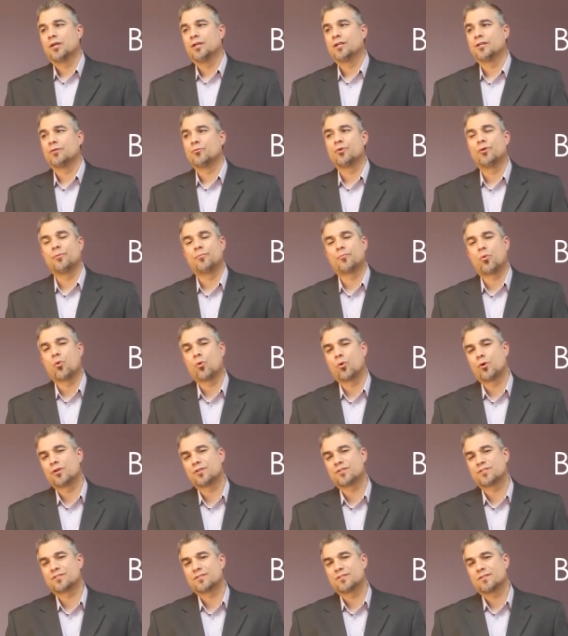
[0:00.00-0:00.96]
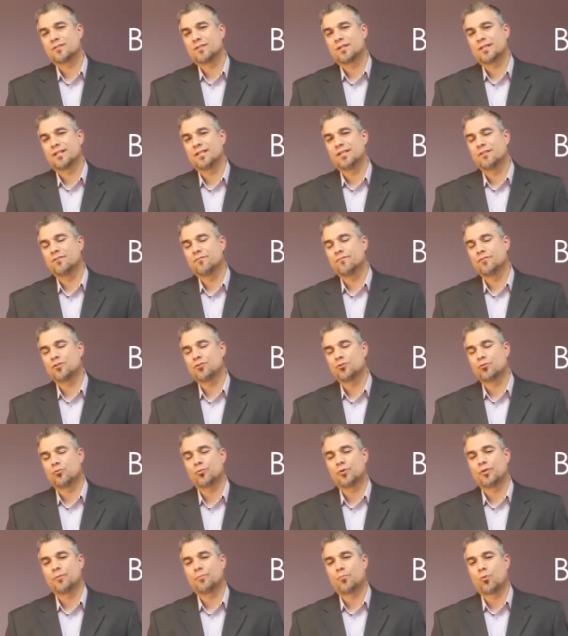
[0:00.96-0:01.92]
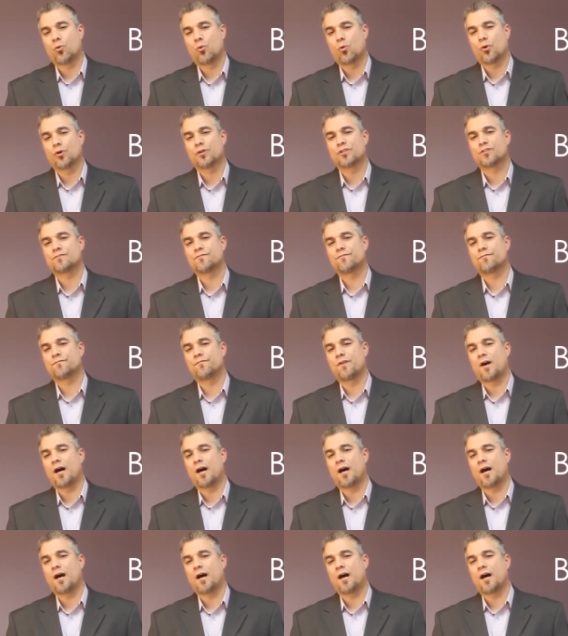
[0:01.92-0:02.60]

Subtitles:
The individual reports